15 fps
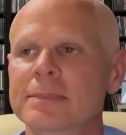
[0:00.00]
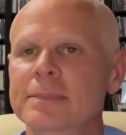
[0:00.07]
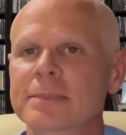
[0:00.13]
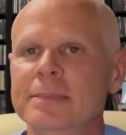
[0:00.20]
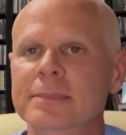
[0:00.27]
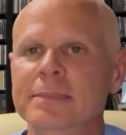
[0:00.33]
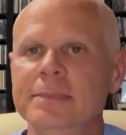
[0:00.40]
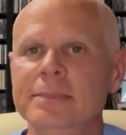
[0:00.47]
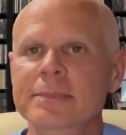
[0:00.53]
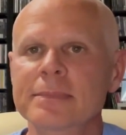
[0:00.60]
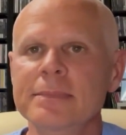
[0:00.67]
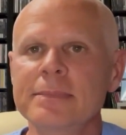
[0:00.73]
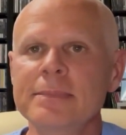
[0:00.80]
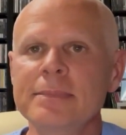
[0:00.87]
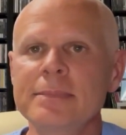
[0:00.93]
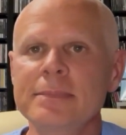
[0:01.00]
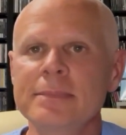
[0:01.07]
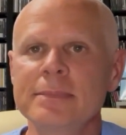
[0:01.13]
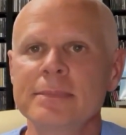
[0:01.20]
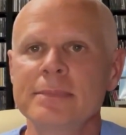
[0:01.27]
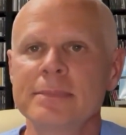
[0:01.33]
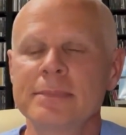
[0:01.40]

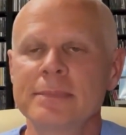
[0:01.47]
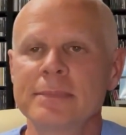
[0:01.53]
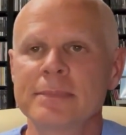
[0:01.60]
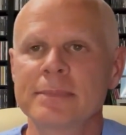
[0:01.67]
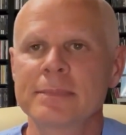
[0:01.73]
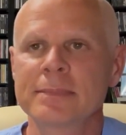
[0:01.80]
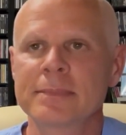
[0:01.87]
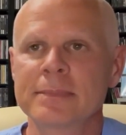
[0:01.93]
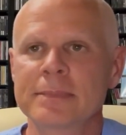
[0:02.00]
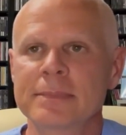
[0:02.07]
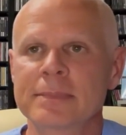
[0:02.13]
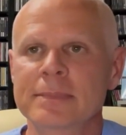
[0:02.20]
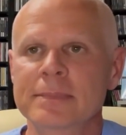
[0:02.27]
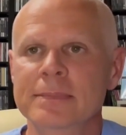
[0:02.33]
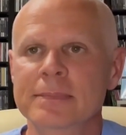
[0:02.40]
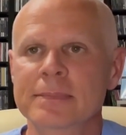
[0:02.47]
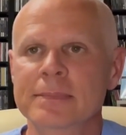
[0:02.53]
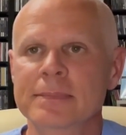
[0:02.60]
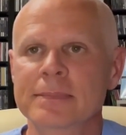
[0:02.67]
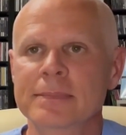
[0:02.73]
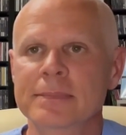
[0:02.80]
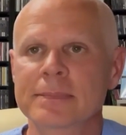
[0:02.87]

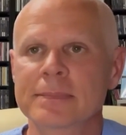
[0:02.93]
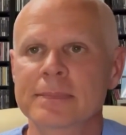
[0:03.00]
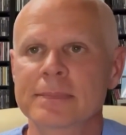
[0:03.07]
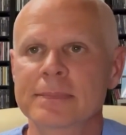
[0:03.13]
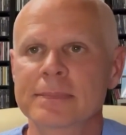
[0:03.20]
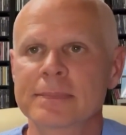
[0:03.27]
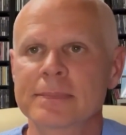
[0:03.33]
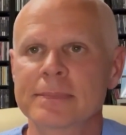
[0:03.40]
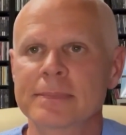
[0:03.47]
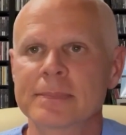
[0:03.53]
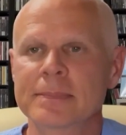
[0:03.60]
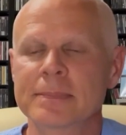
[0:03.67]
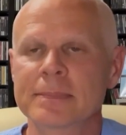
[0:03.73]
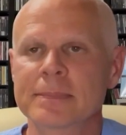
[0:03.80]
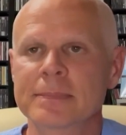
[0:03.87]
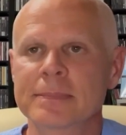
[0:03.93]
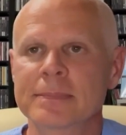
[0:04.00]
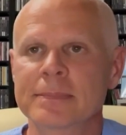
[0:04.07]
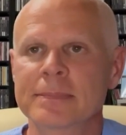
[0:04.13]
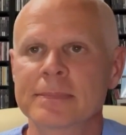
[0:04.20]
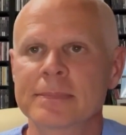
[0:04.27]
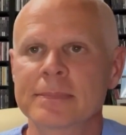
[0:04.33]

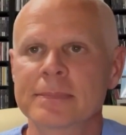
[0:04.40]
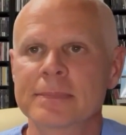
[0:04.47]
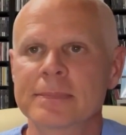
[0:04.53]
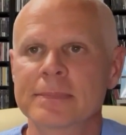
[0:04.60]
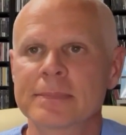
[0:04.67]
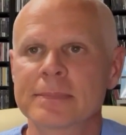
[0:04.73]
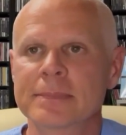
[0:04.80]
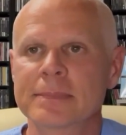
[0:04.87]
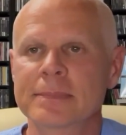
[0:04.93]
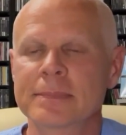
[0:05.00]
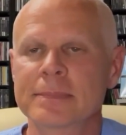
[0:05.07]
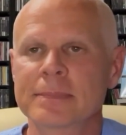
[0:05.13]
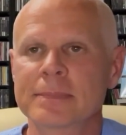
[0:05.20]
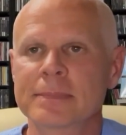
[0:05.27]
This person isn't speaking.